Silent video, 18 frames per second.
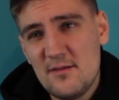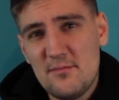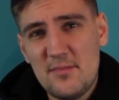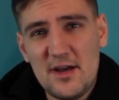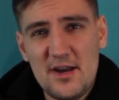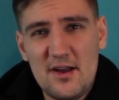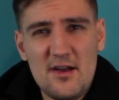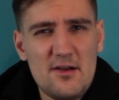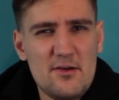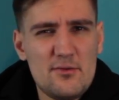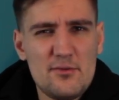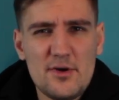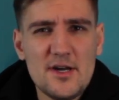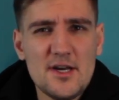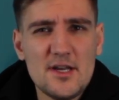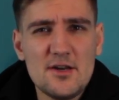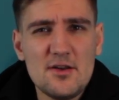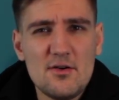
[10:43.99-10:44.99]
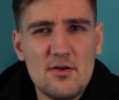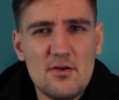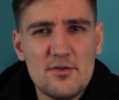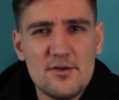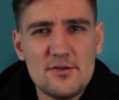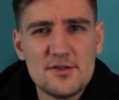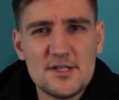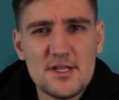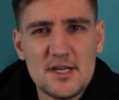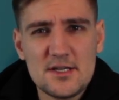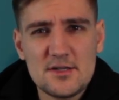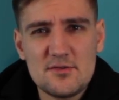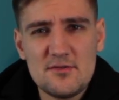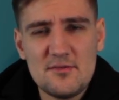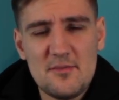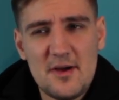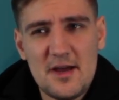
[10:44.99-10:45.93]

but I already do all those things with